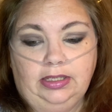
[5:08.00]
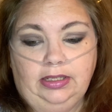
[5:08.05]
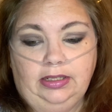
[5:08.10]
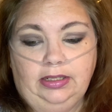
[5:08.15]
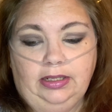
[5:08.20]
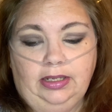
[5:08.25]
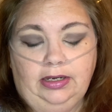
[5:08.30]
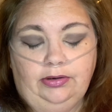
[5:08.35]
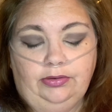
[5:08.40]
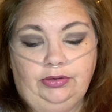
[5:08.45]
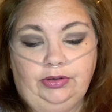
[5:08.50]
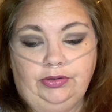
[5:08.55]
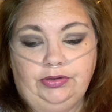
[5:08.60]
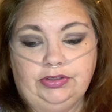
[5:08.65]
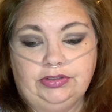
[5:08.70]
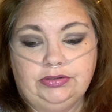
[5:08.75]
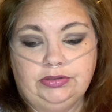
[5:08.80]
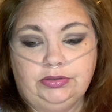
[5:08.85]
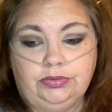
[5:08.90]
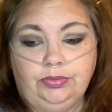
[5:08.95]
I don't know,
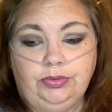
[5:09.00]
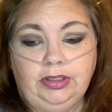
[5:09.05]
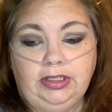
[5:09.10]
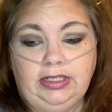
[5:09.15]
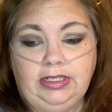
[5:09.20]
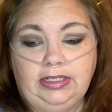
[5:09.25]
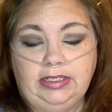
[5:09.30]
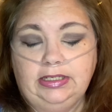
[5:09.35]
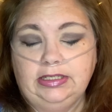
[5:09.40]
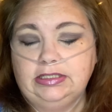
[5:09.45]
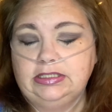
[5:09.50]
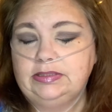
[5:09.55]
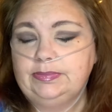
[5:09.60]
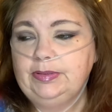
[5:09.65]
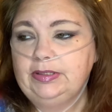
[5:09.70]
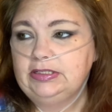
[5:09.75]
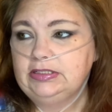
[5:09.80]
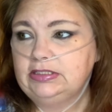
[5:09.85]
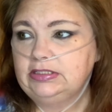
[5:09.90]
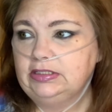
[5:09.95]
this is really
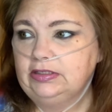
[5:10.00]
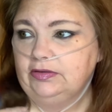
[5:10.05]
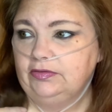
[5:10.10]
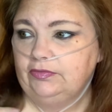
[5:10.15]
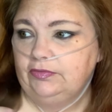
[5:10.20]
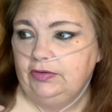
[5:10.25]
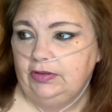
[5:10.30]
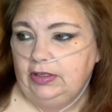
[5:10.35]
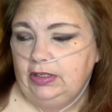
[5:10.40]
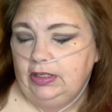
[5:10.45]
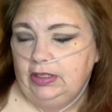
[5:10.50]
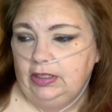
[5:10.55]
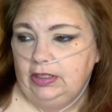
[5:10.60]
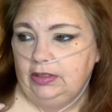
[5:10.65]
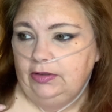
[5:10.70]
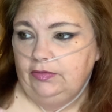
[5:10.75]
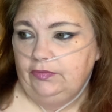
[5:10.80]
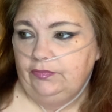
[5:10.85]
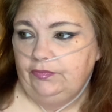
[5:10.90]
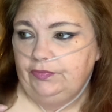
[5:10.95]
inexpensive
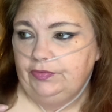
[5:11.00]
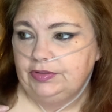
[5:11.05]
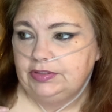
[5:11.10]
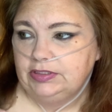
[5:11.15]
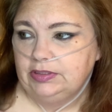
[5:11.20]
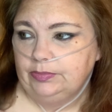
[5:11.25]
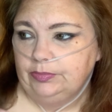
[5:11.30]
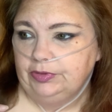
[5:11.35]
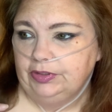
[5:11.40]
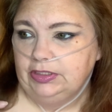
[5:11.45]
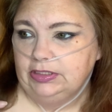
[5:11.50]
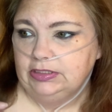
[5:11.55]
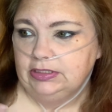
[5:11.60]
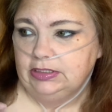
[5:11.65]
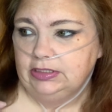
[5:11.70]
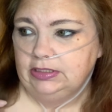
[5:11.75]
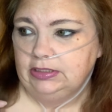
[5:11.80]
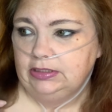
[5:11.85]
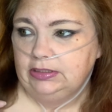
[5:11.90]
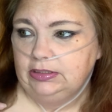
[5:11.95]
for some
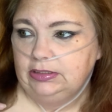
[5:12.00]
reason.